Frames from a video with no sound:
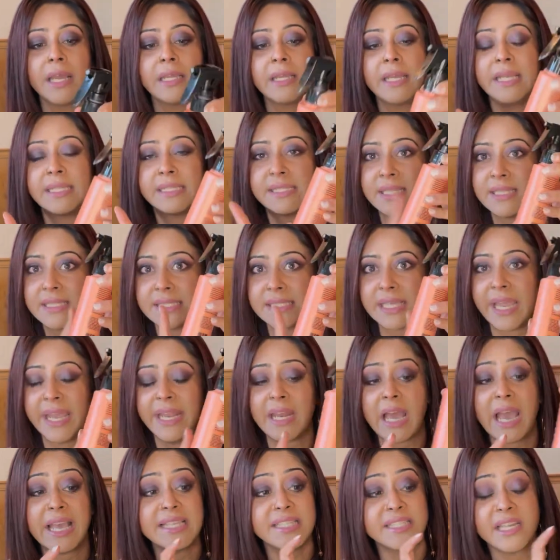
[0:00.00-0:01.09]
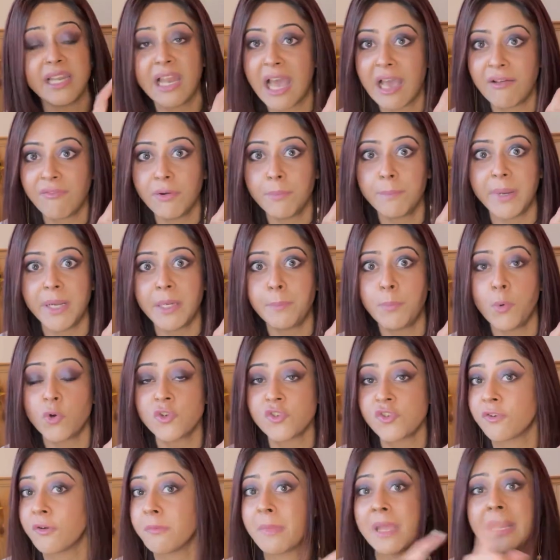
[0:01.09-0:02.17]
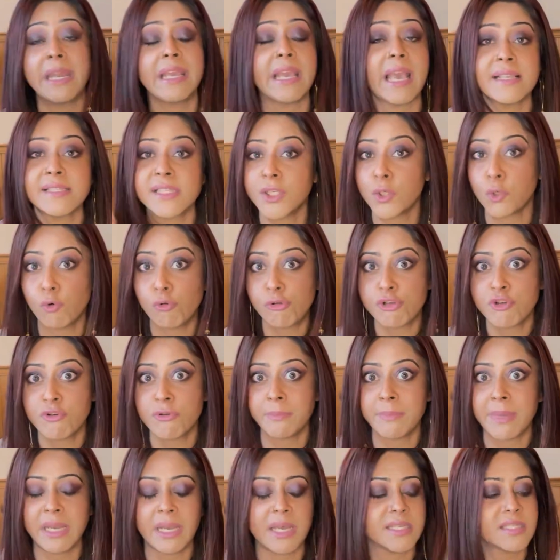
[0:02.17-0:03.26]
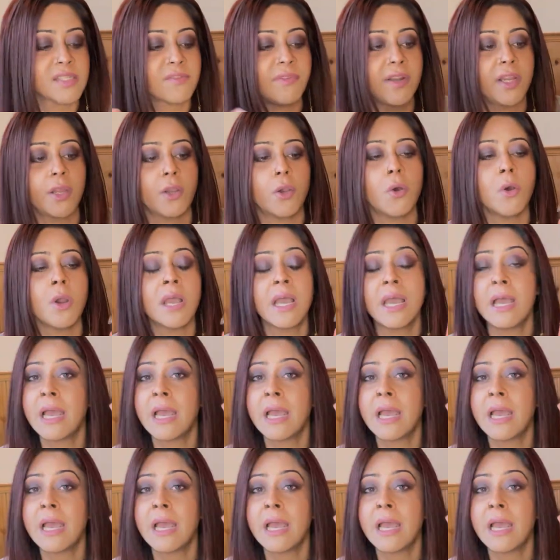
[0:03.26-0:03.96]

It's inside. I still have a bit portion remaining, as I told you in my last video.